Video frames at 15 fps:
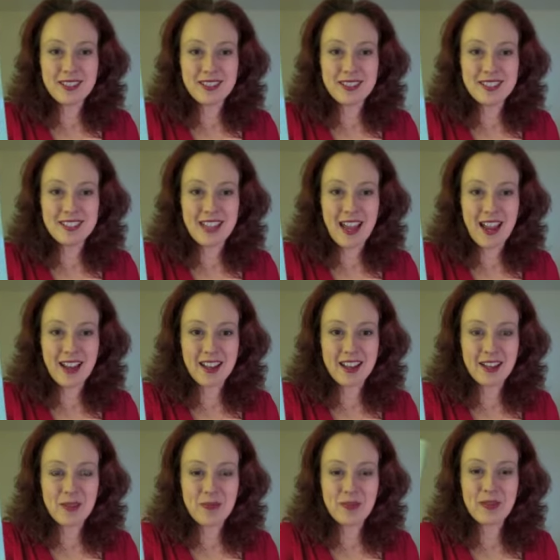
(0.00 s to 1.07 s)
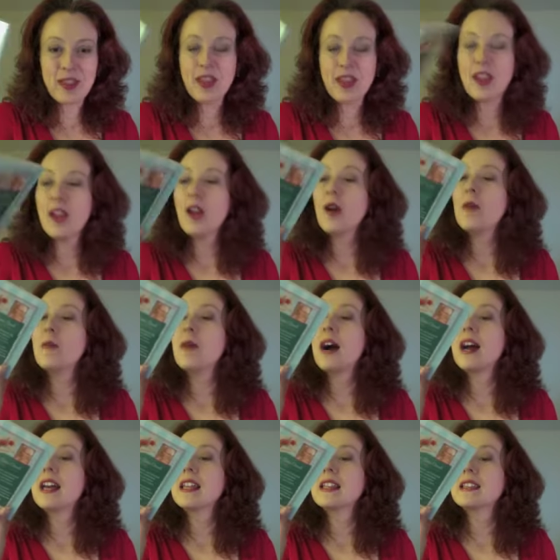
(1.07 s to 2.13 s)
deck
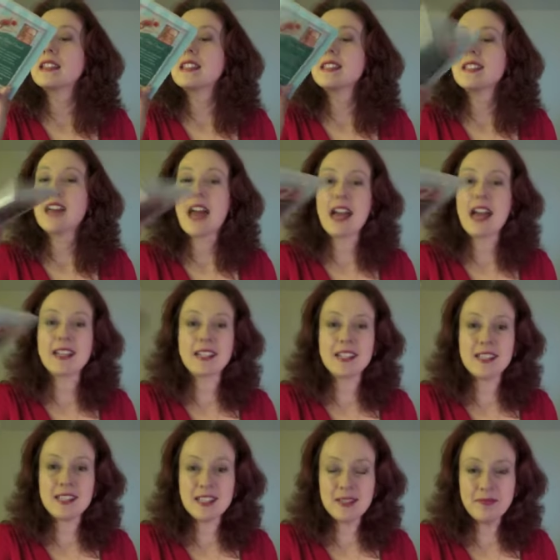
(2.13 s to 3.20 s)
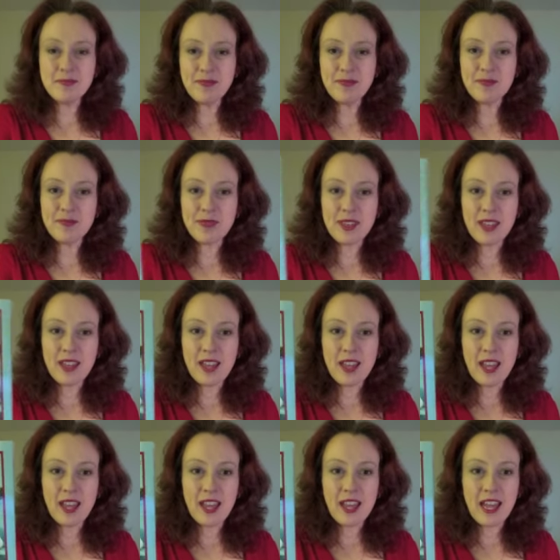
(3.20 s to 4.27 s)
by Lisa Atkinson.
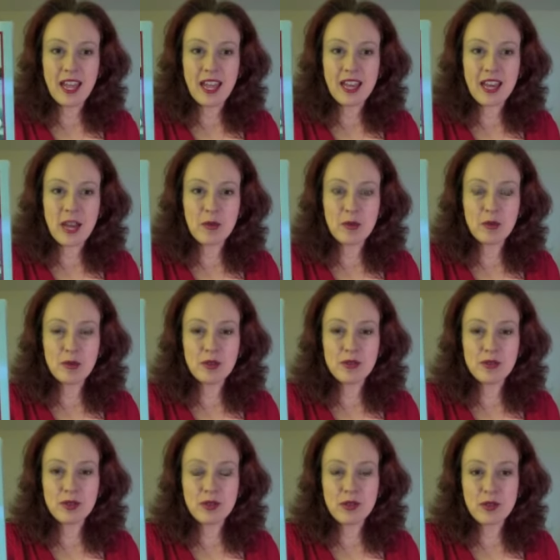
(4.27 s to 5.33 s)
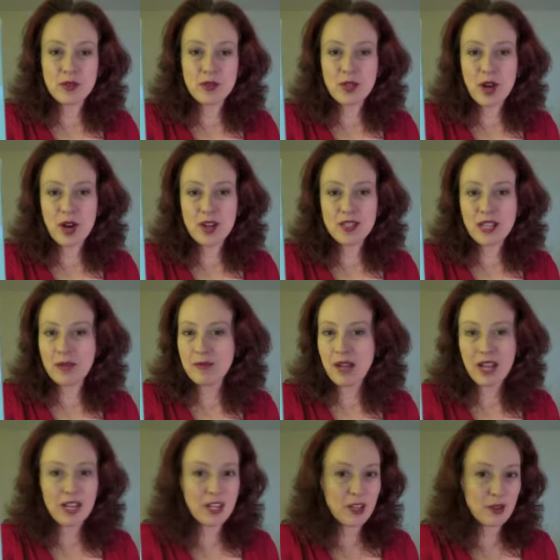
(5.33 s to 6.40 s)
And I will pull a few of those cards. I'm
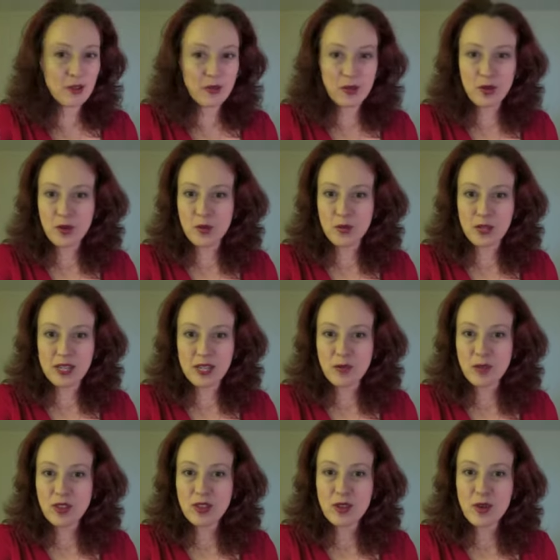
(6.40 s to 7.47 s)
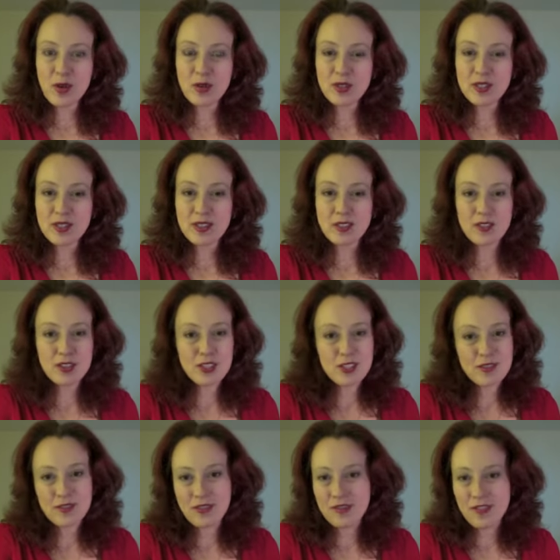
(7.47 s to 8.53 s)
not going to go through a whole reading with those. They're
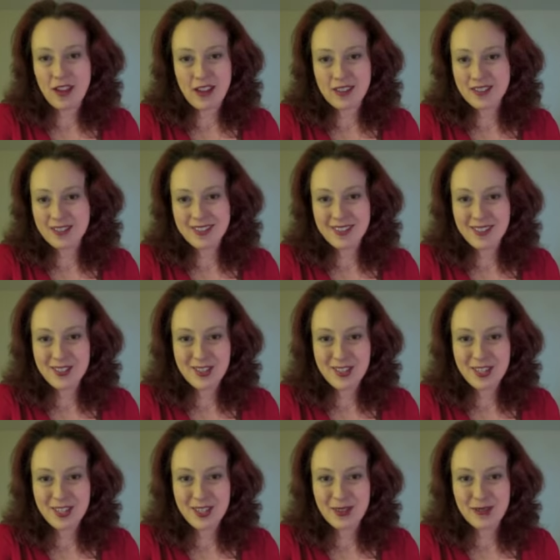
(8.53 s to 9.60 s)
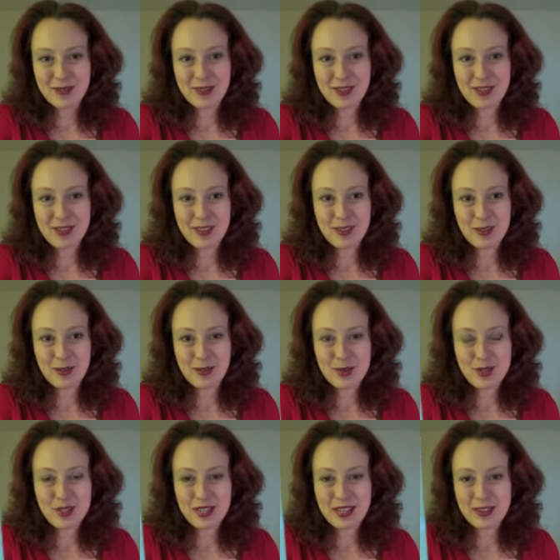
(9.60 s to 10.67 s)
just for fun. They're just cute. They, they're
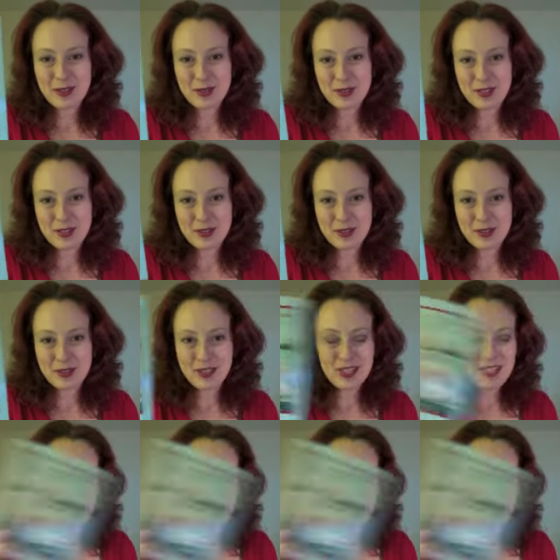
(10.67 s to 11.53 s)
almost like those little